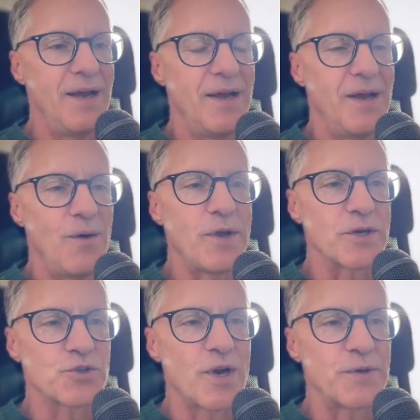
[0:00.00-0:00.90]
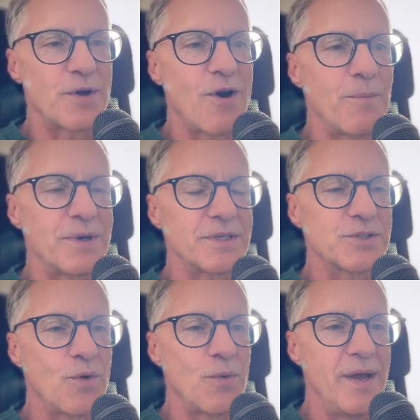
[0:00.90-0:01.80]
what you're trying to accomplish.
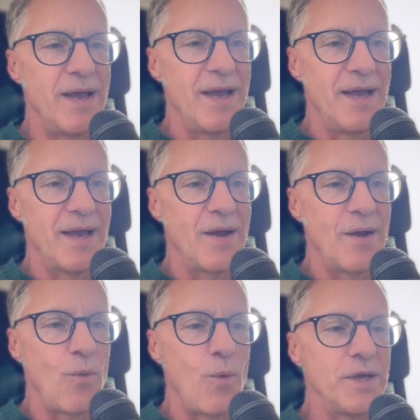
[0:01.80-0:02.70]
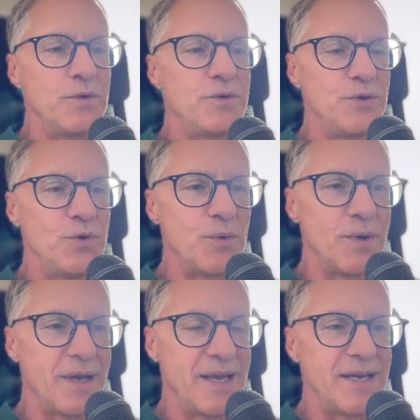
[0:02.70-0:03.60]
So what you do
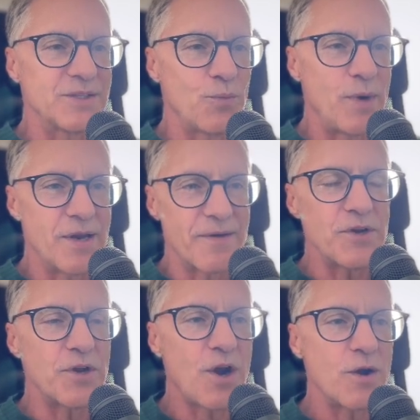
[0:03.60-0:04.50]
is whenever you